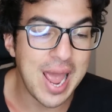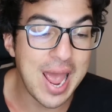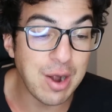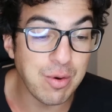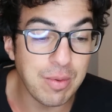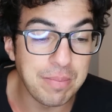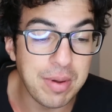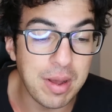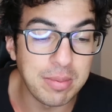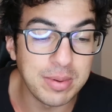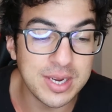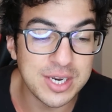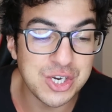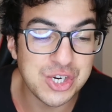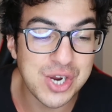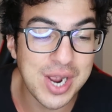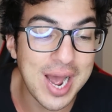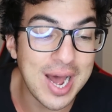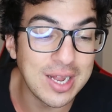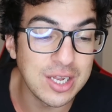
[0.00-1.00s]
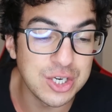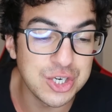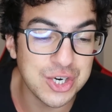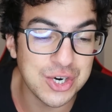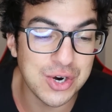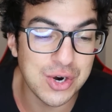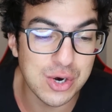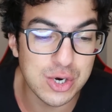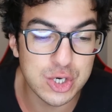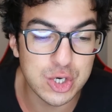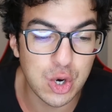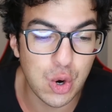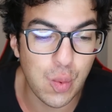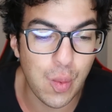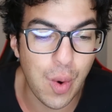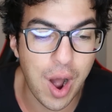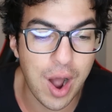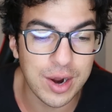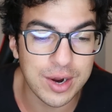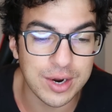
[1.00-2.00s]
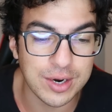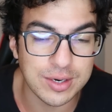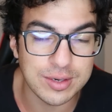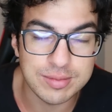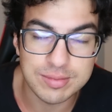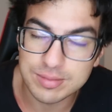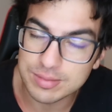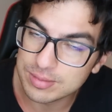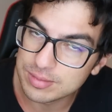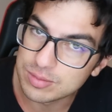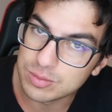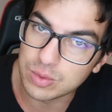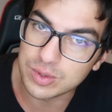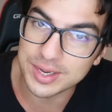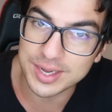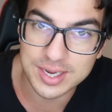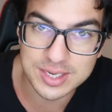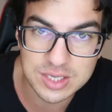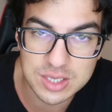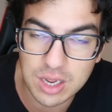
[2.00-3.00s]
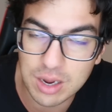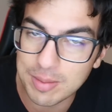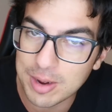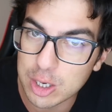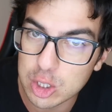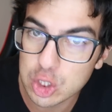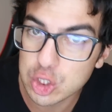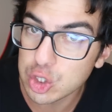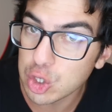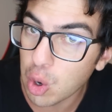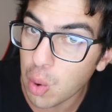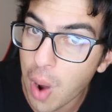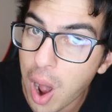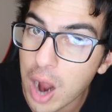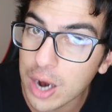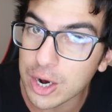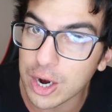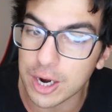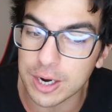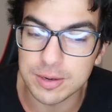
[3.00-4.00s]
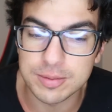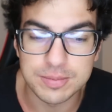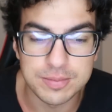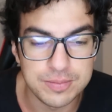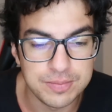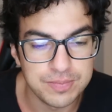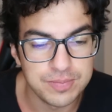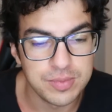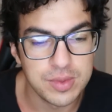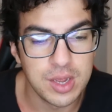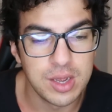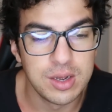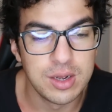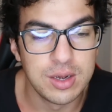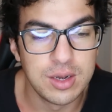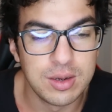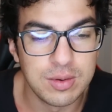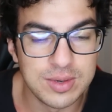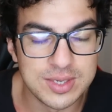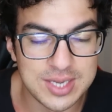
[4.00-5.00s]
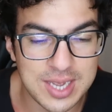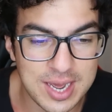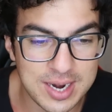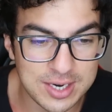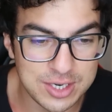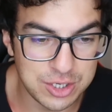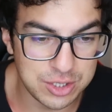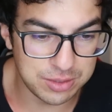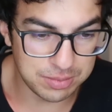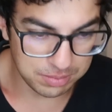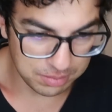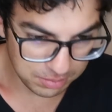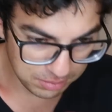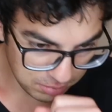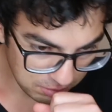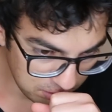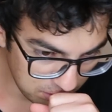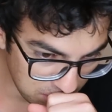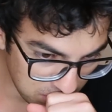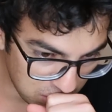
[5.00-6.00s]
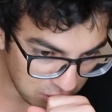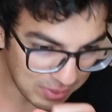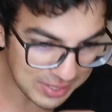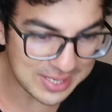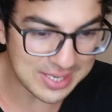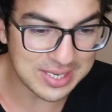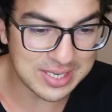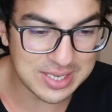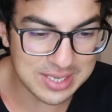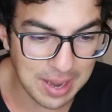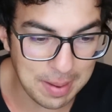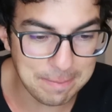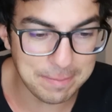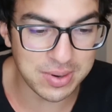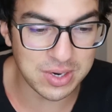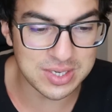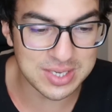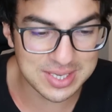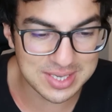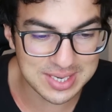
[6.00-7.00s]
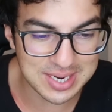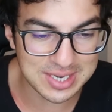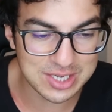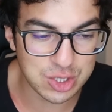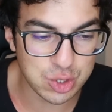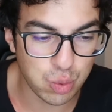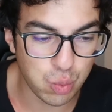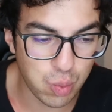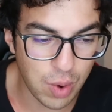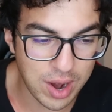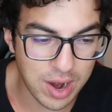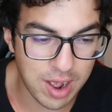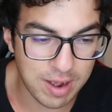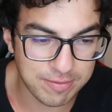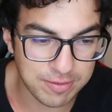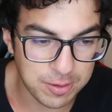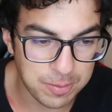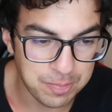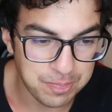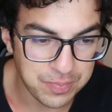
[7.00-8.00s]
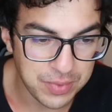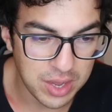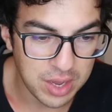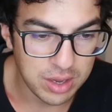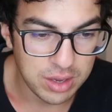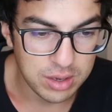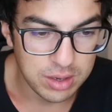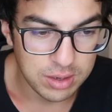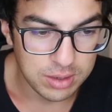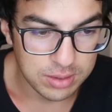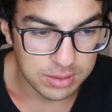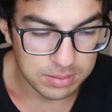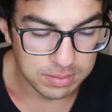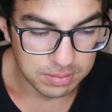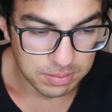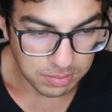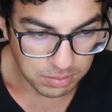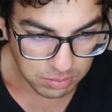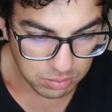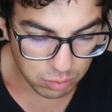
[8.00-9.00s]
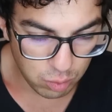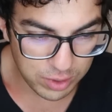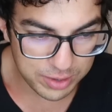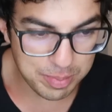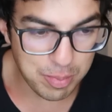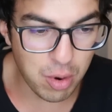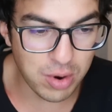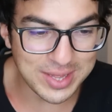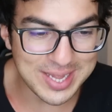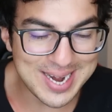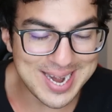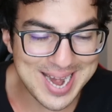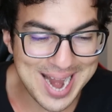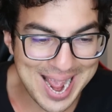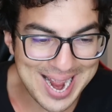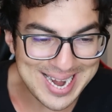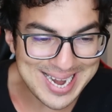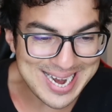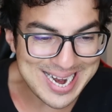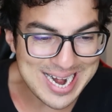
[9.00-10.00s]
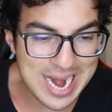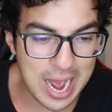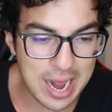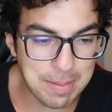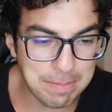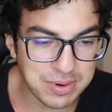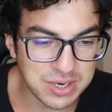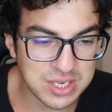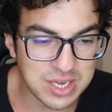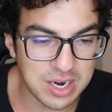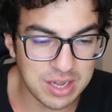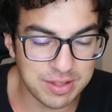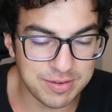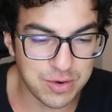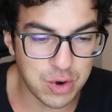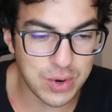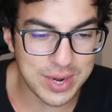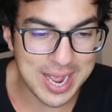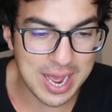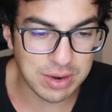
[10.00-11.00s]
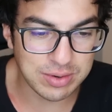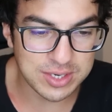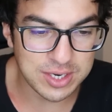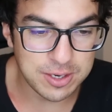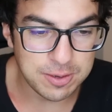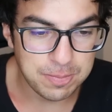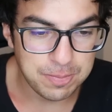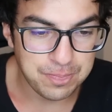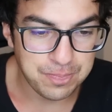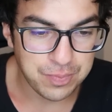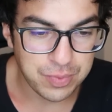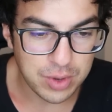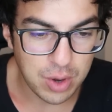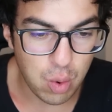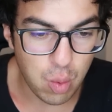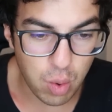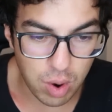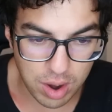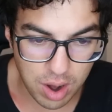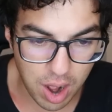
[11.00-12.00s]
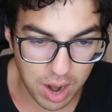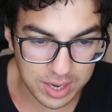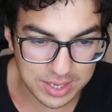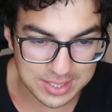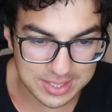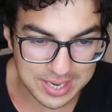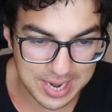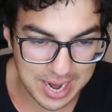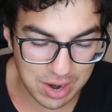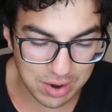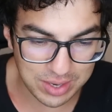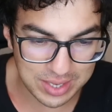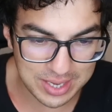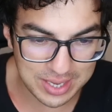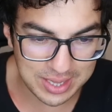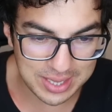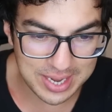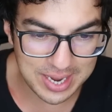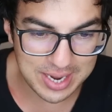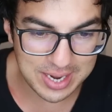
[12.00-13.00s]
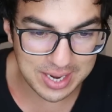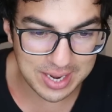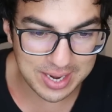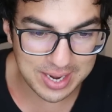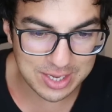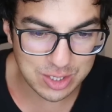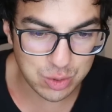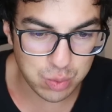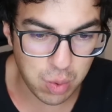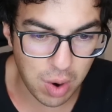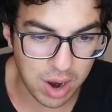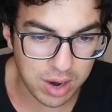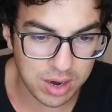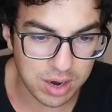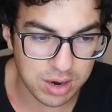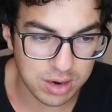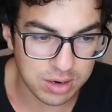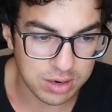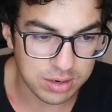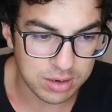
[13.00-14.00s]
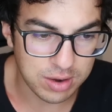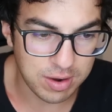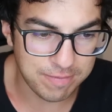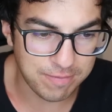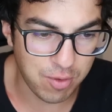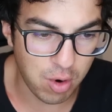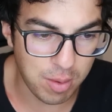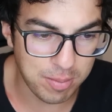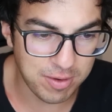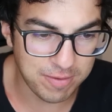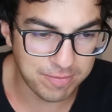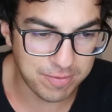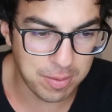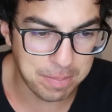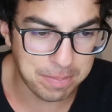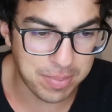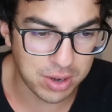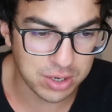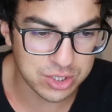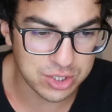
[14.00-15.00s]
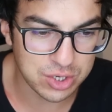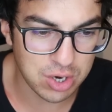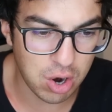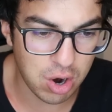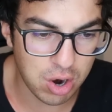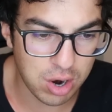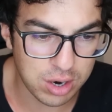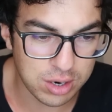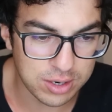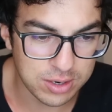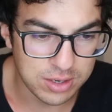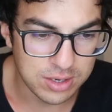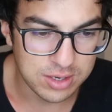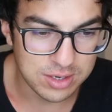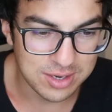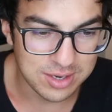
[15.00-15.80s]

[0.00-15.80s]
And Republican challenger Herschel Walker. What do you guys think about Herschel Walker? Was headed to a December 6th runoff. With more than 99% of the vote counted, Warnock is narrowly leading against Walker, former football star